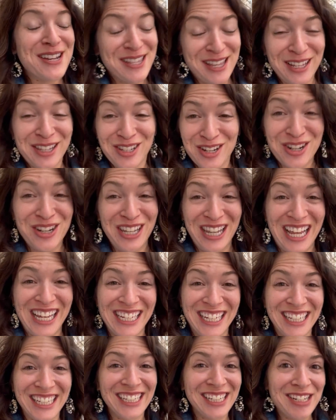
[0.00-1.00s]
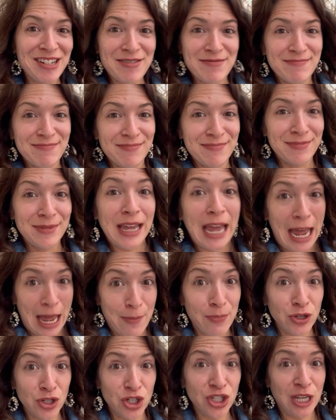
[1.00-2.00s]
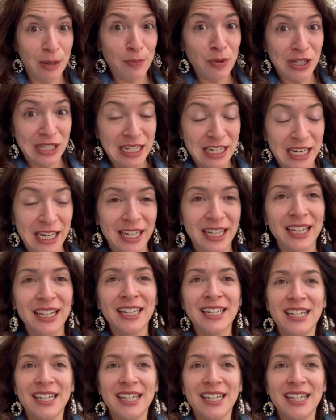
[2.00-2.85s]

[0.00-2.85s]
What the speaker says: They look like cabbage ceppaline.